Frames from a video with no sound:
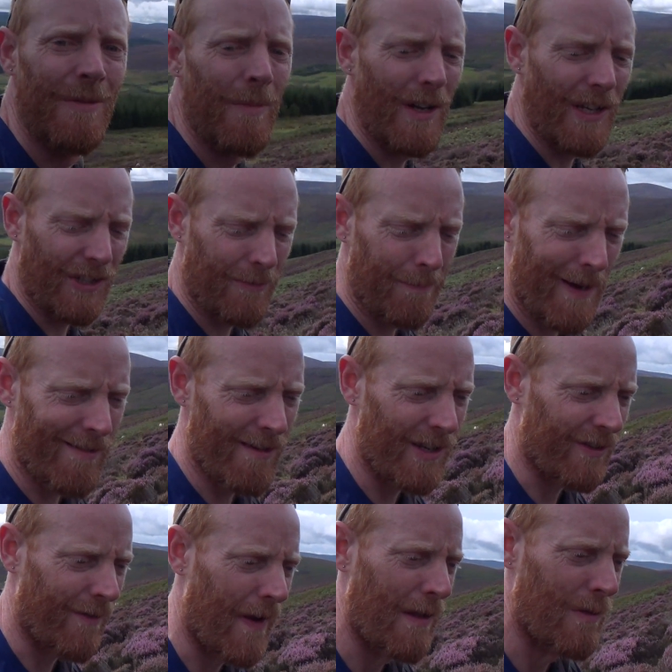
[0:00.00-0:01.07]

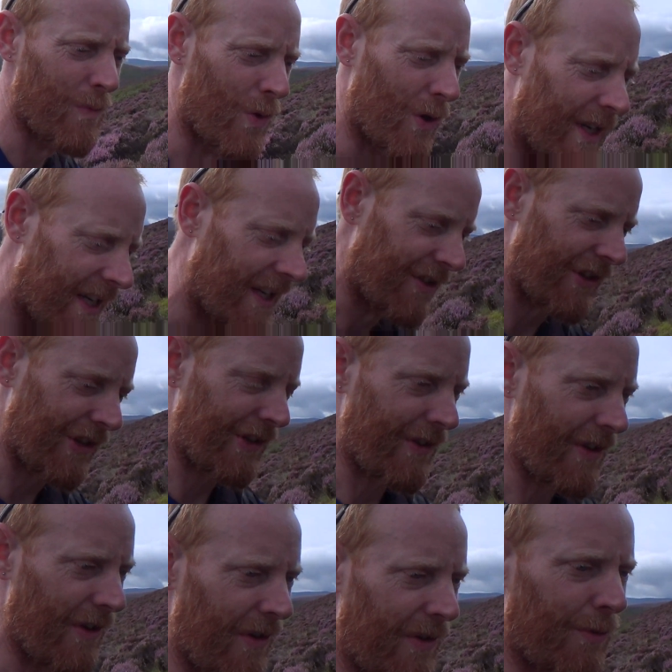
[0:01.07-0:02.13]
experience of hill walking and just
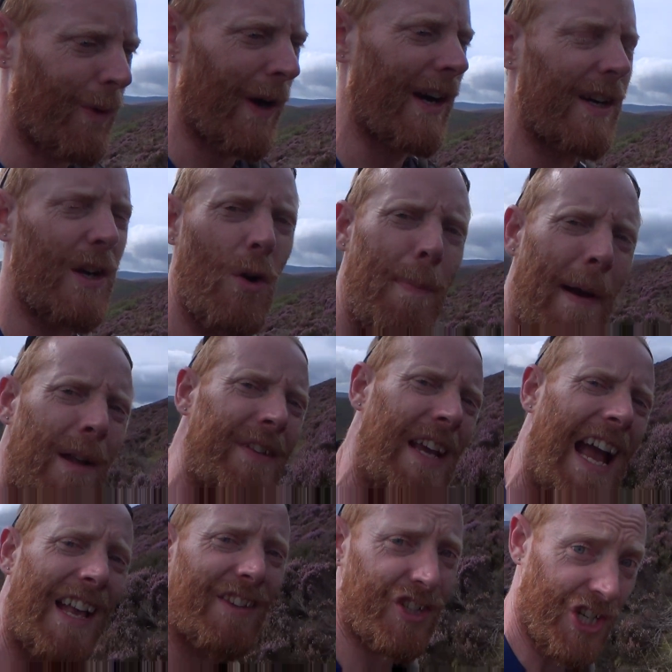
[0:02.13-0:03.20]
the way I go about it
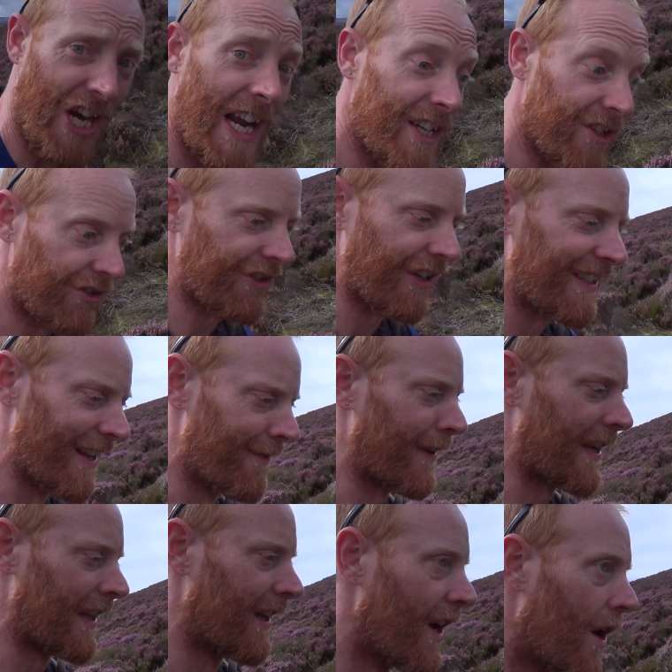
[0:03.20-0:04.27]
has changed
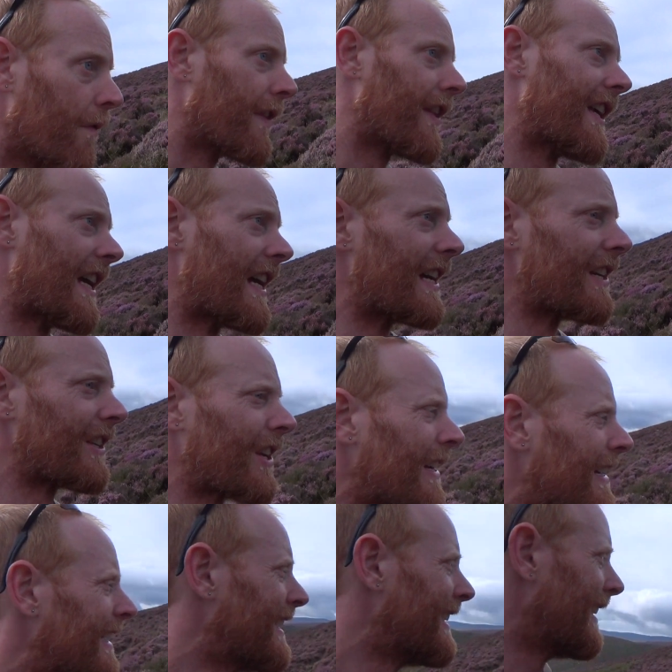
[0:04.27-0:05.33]
significantly over the years,
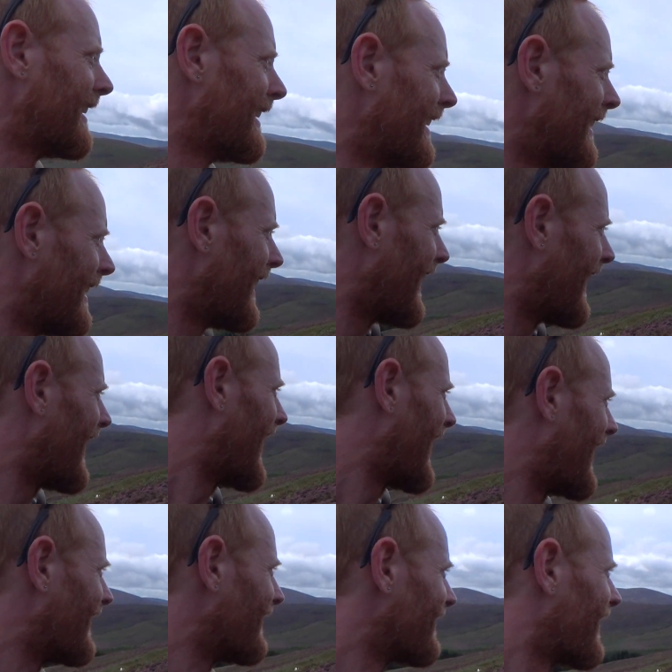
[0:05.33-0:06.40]

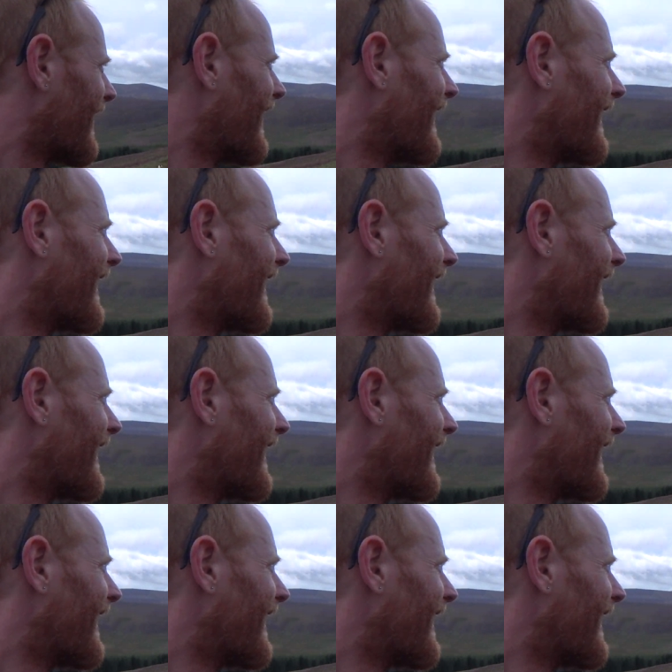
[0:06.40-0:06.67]
and